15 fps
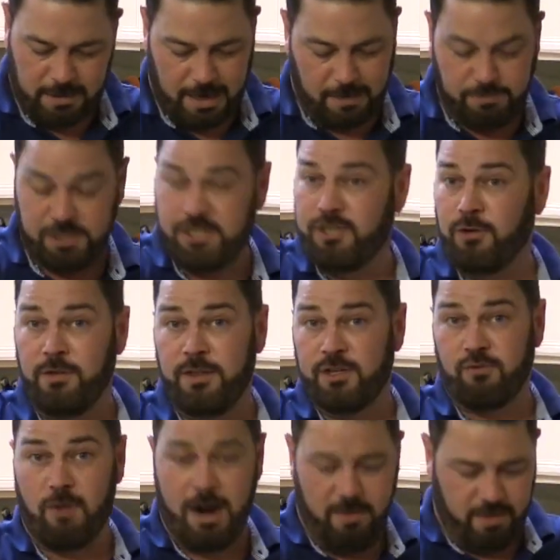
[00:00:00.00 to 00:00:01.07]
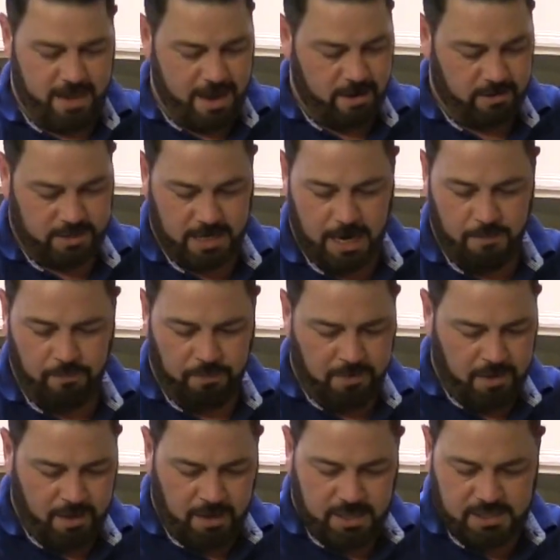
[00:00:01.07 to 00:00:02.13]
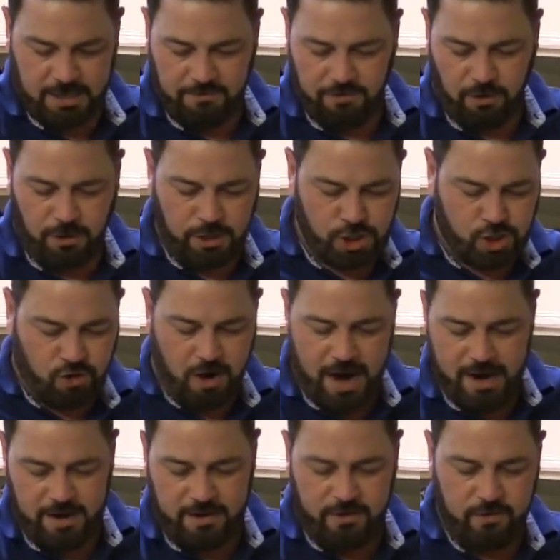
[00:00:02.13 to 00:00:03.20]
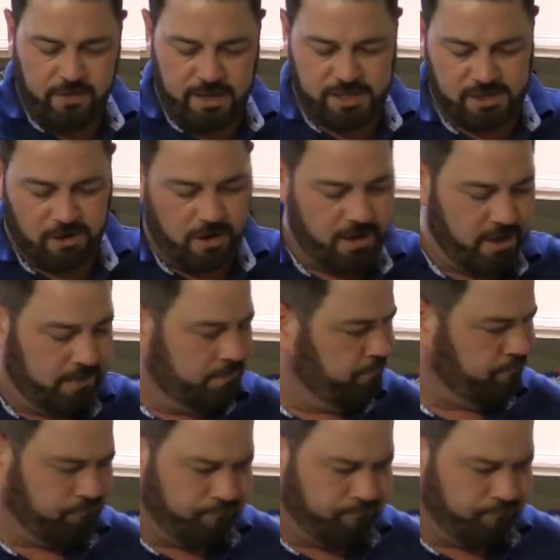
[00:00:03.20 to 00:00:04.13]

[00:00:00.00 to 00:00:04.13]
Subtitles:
I'm just doing this right on the countertop because I've learned trying to do this on a